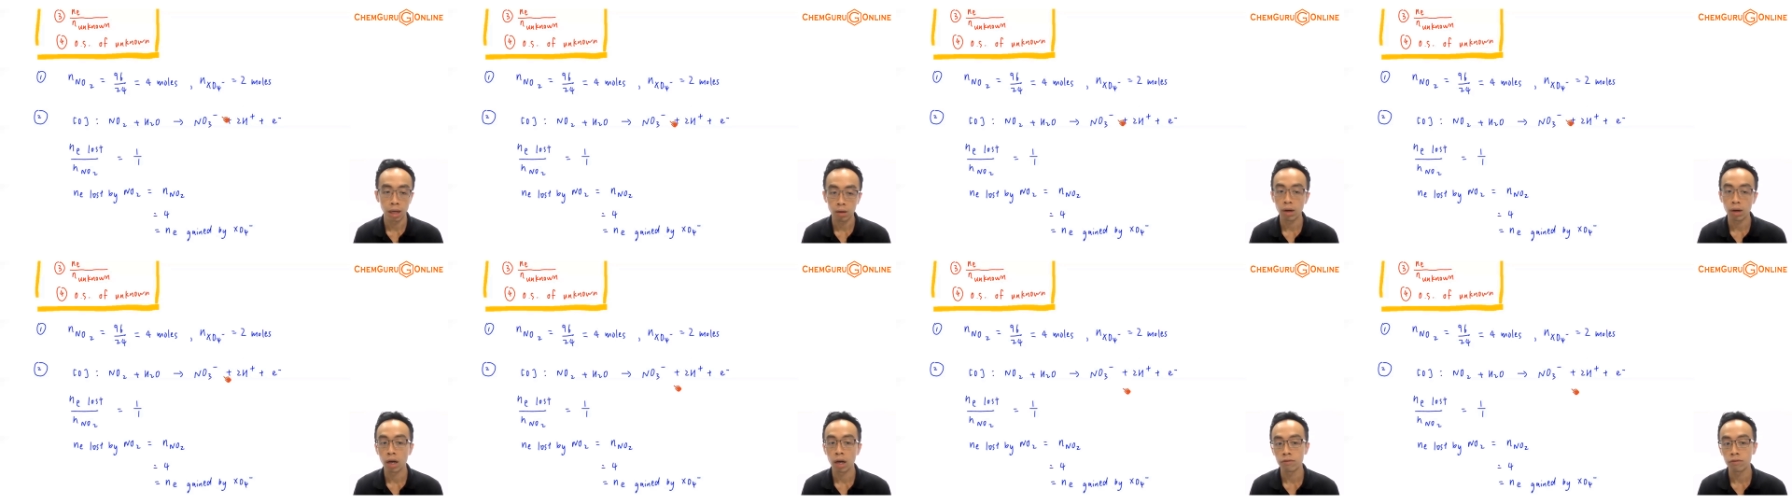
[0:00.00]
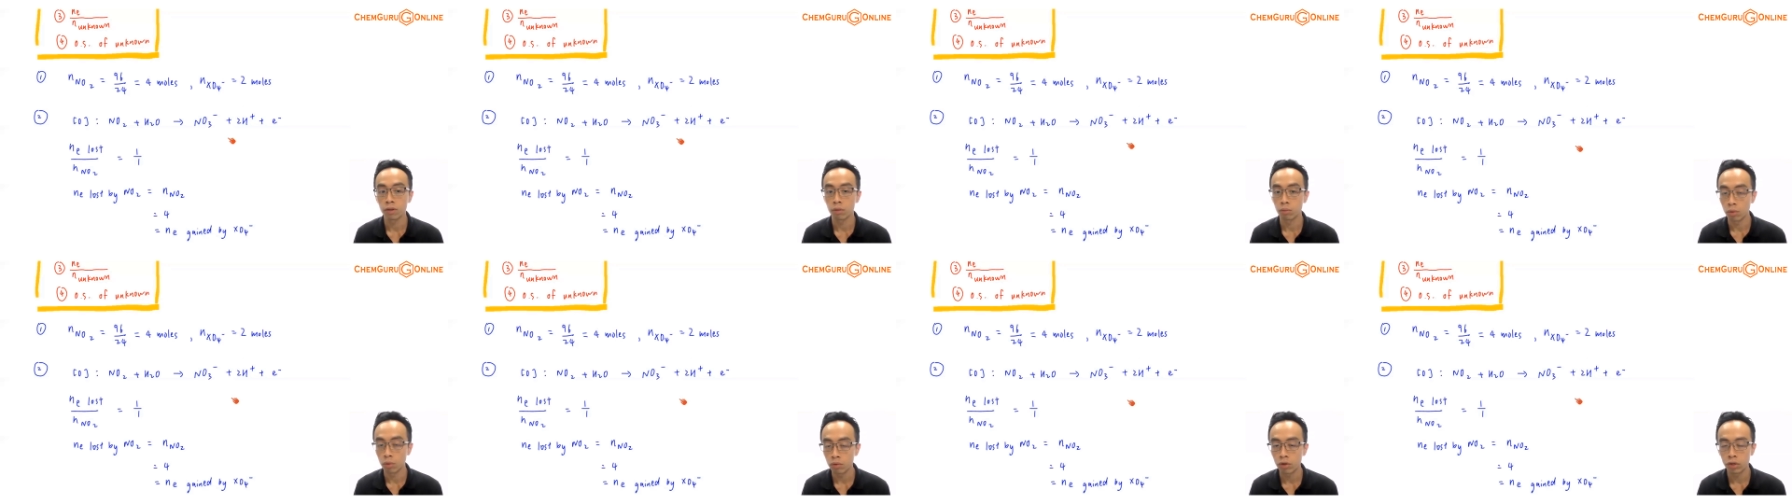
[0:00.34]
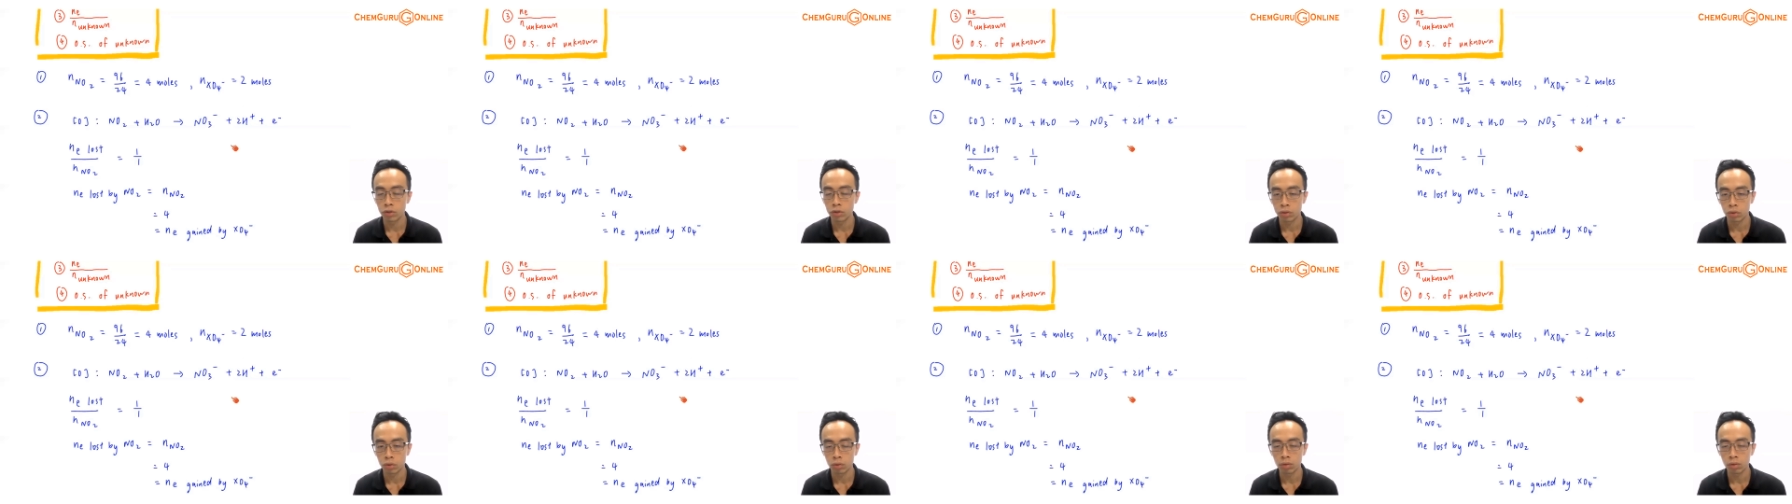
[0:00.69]
Now I have the
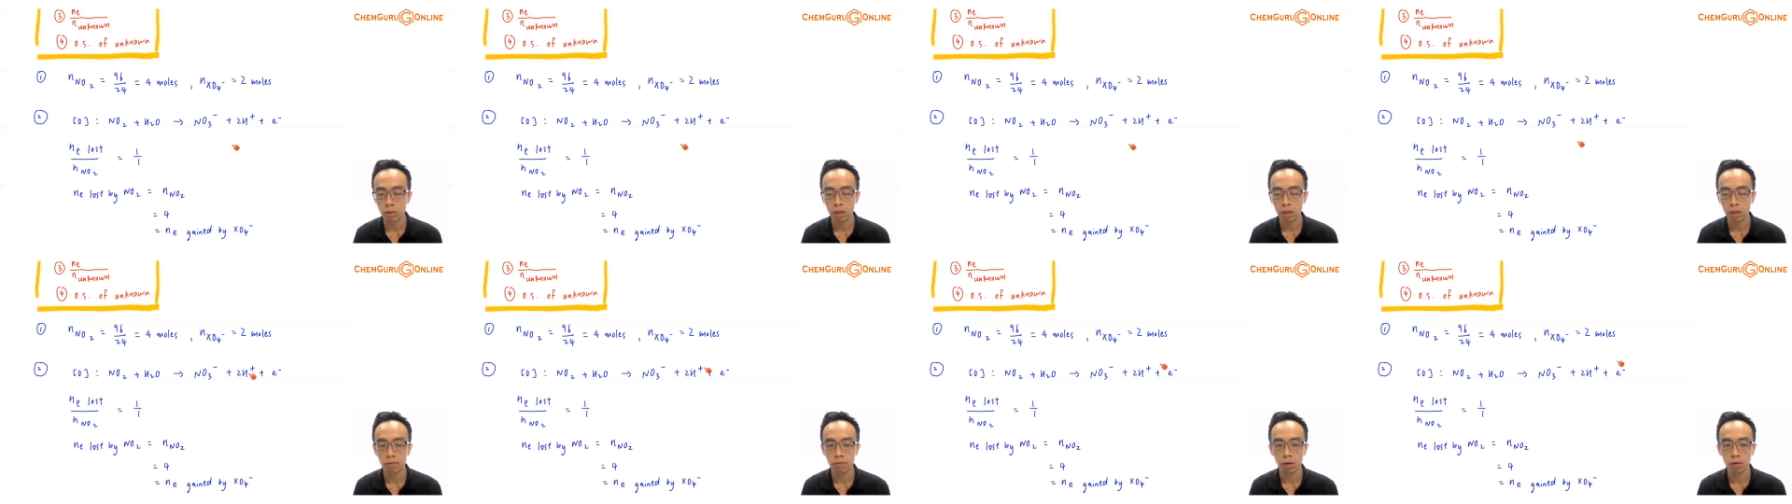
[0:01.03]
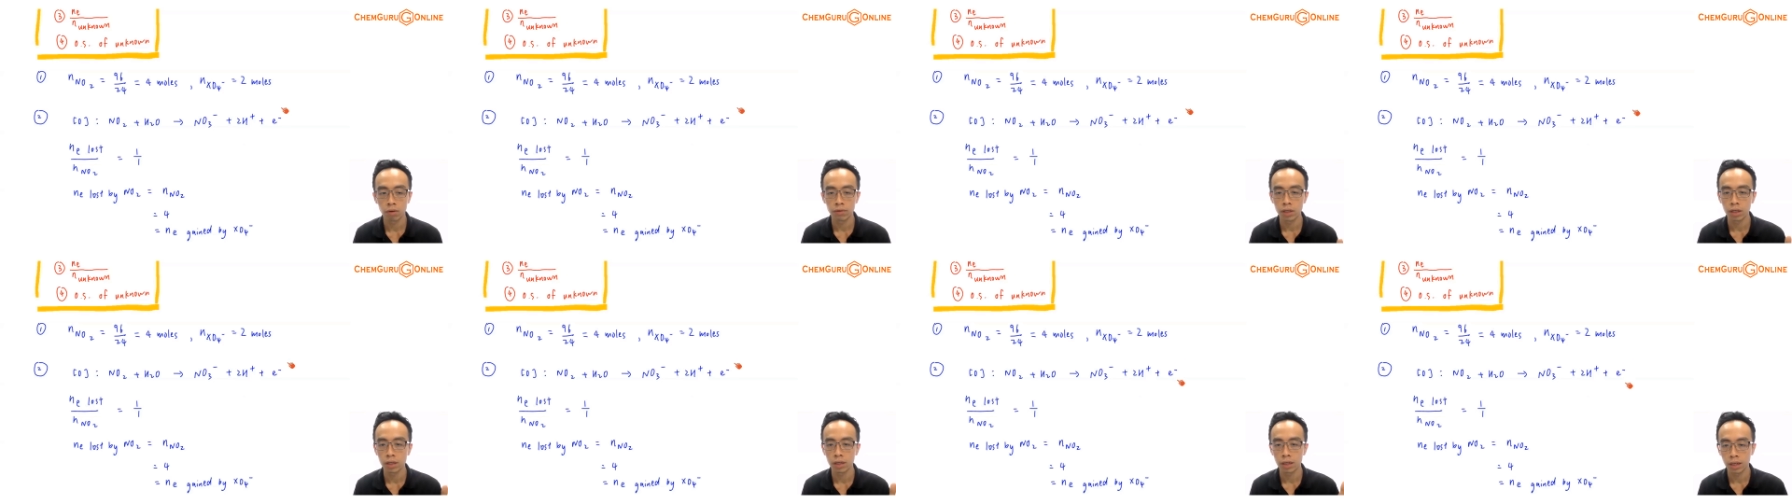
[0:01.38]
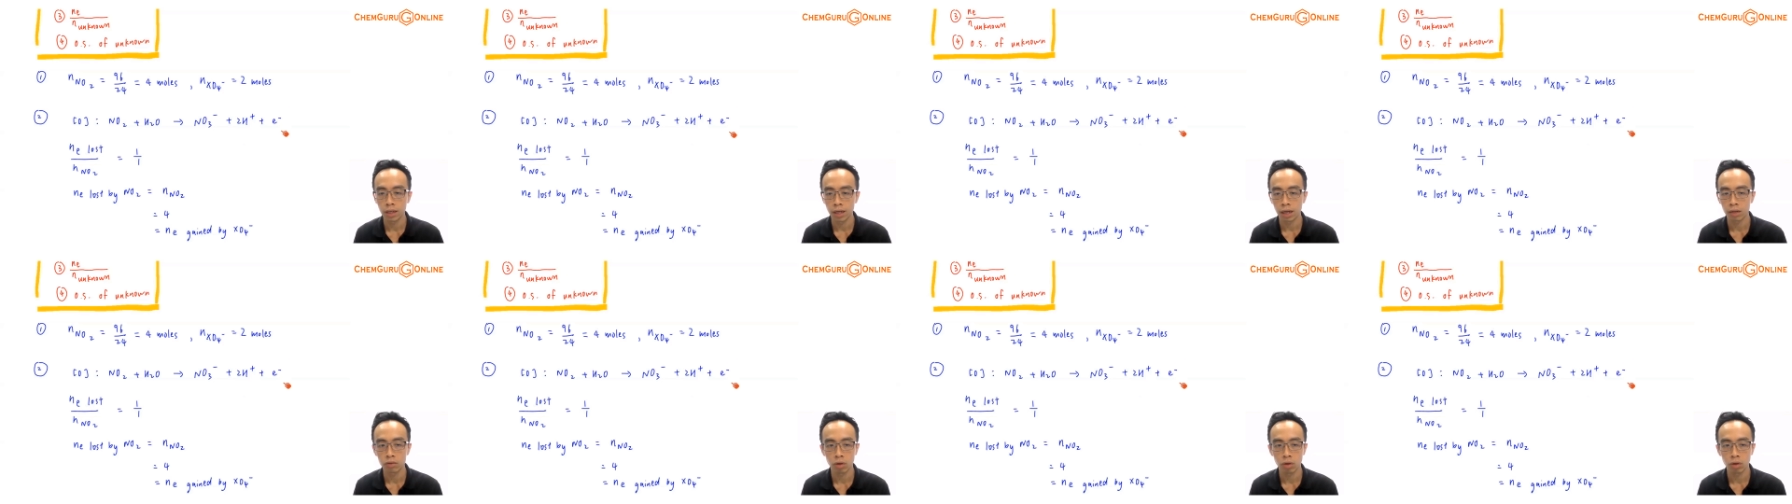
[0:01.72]
mole ratio
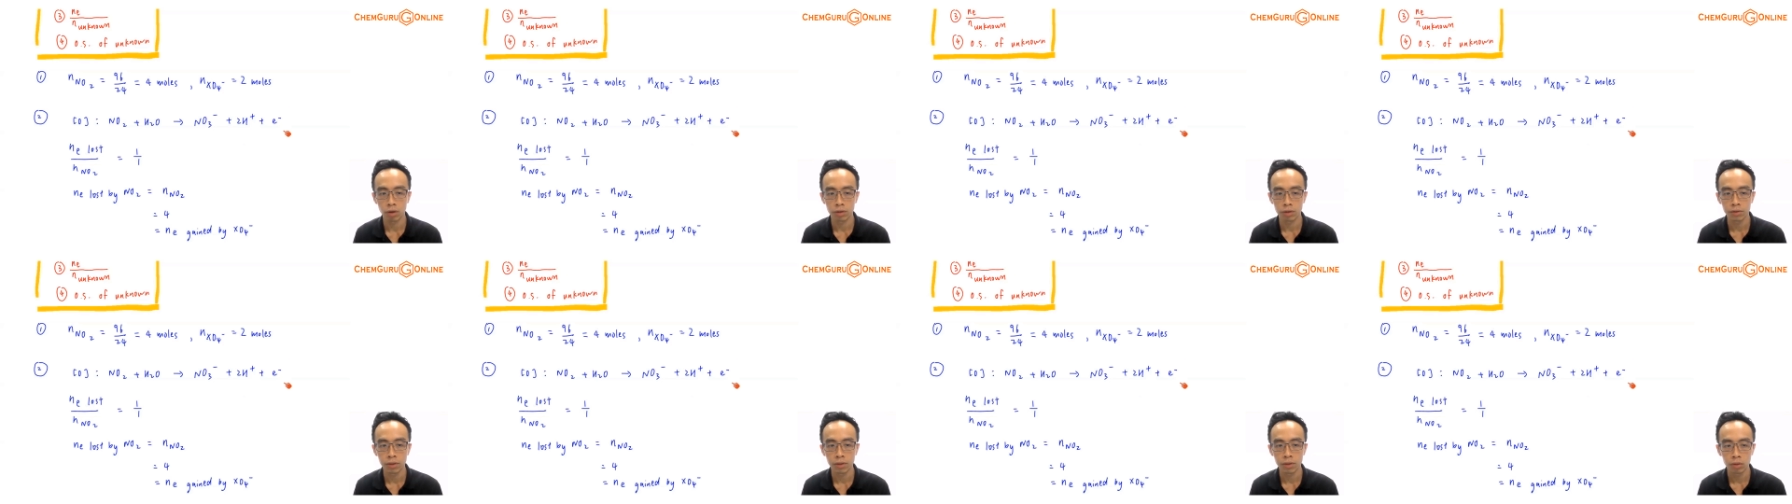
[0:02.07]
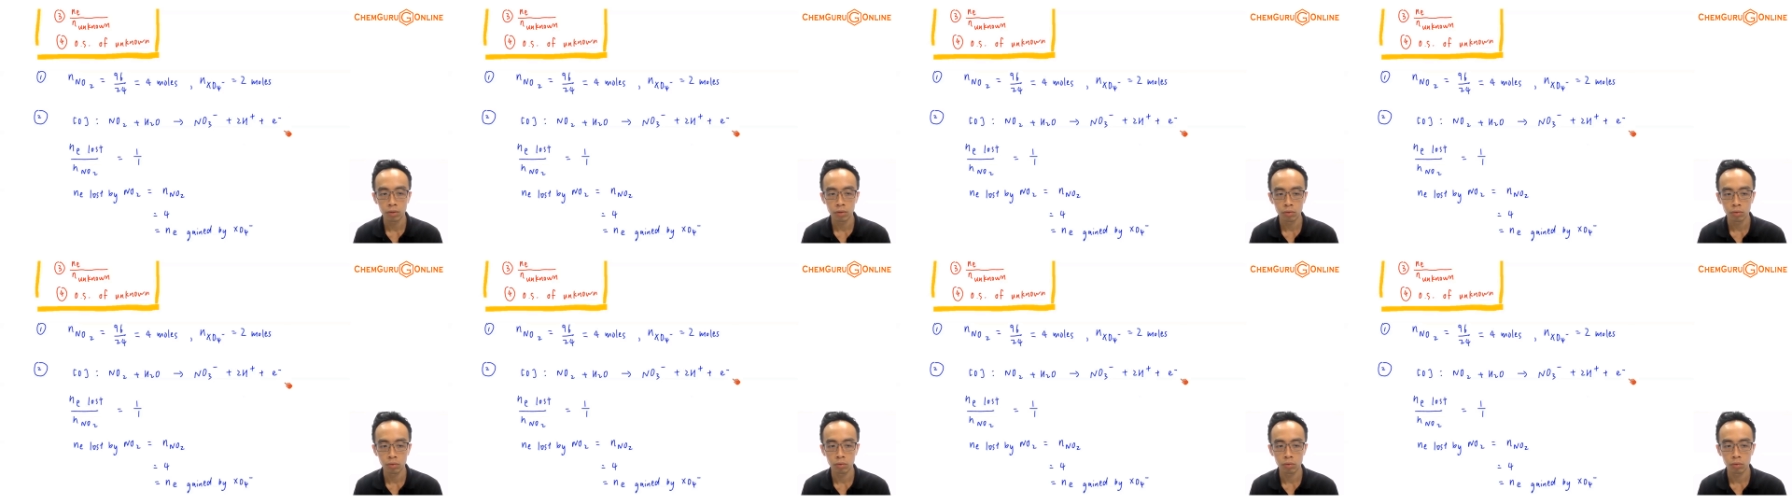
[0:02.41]
involving electron